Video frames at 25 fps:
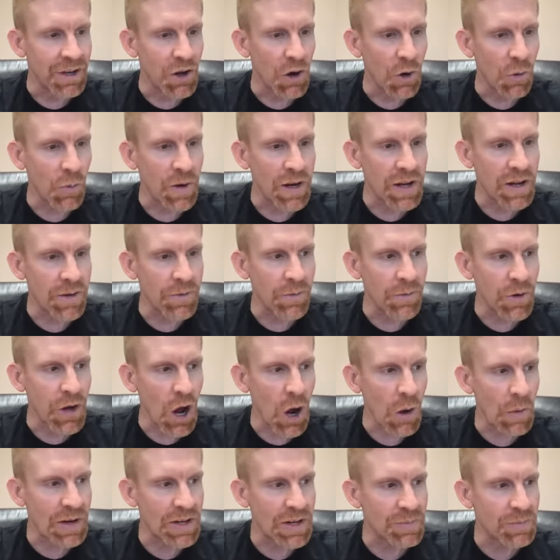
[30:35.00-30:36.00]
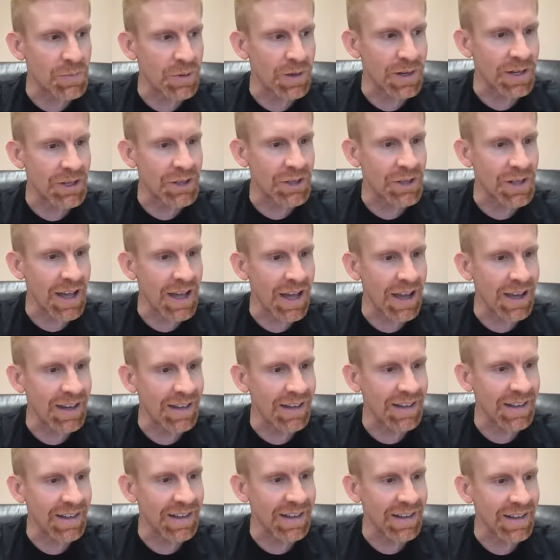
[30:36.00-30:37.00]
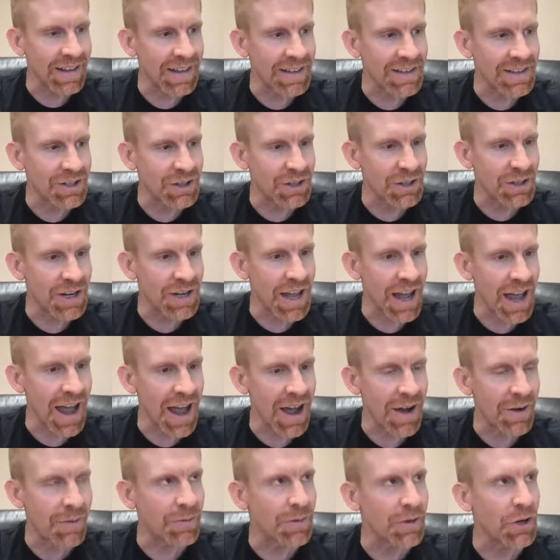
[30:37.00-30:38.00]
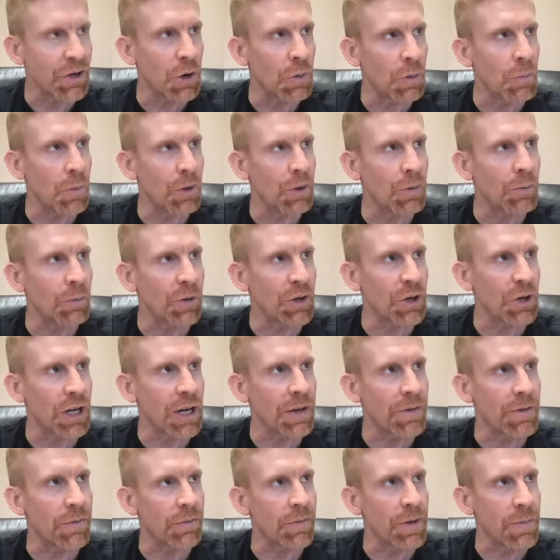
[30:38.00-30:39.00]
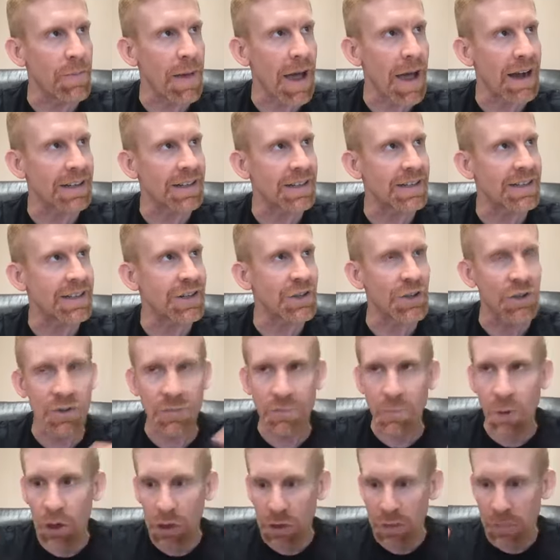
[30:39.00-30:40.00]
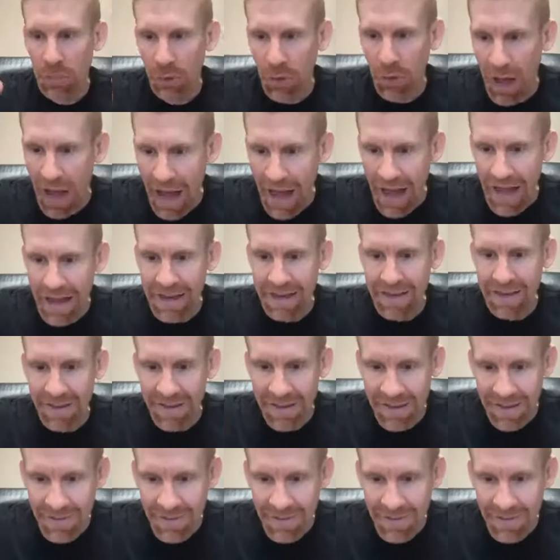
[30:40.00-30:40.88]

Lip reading: we always preach that it's good to have, when you're giving feedback to teachers, multiple eyes, to